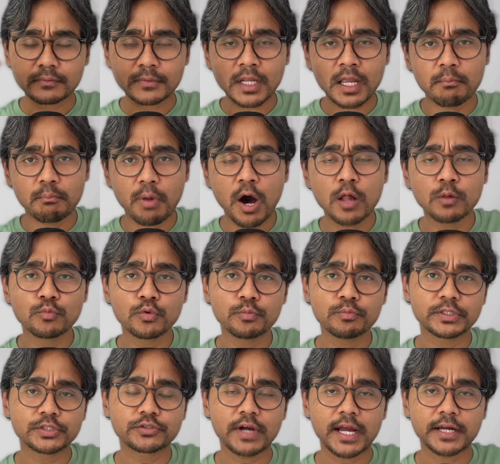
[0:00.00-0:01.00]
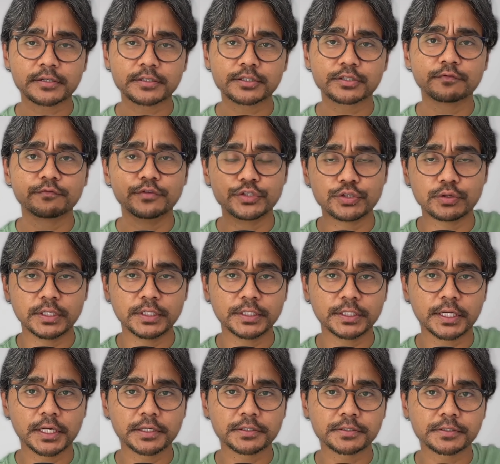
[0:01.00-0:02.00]
bowel movement trackers, the visual
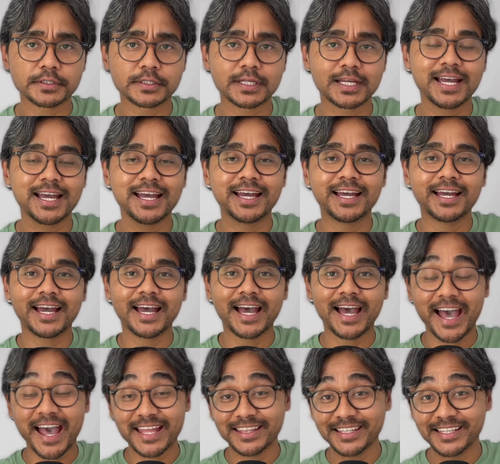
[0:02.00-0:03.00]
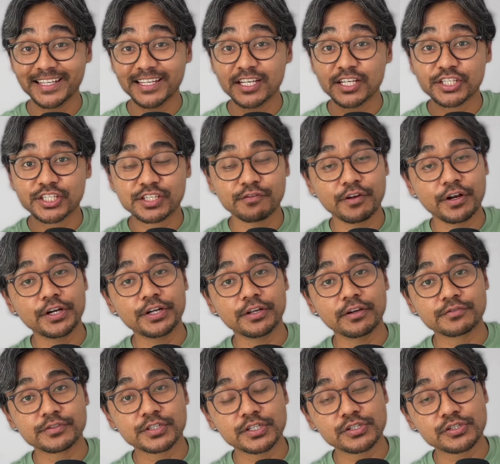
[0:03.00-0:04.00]
indicators, and the severity
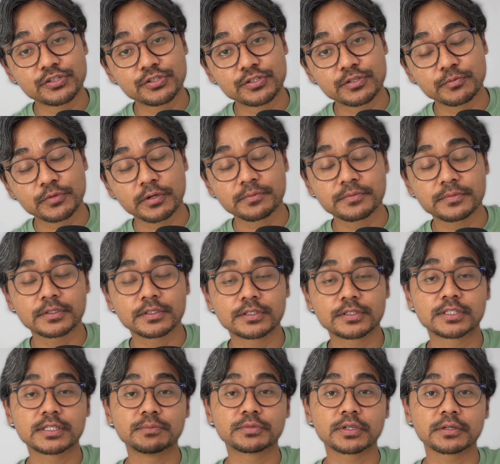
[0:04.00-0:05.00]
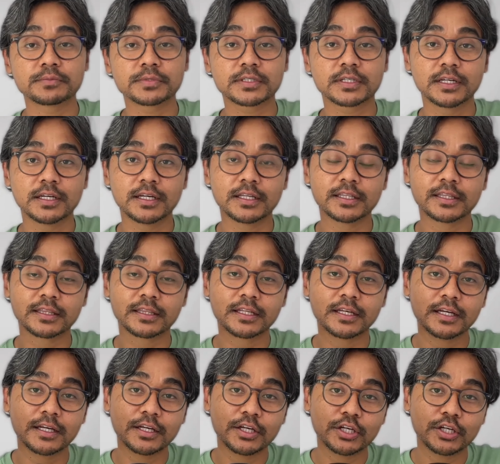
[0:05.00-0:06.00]
of symptoms.
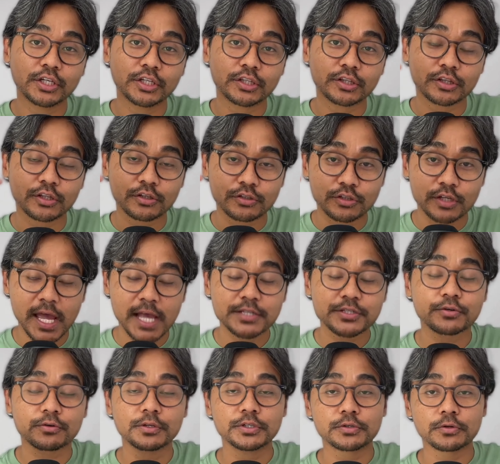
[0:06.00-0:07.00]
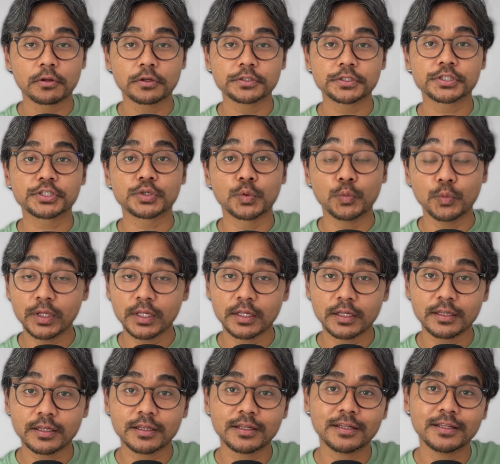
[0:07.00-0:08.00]
The gastroenterologist
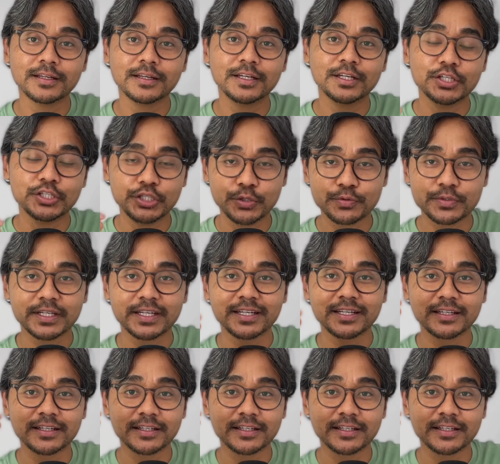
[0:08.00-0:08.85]
will, using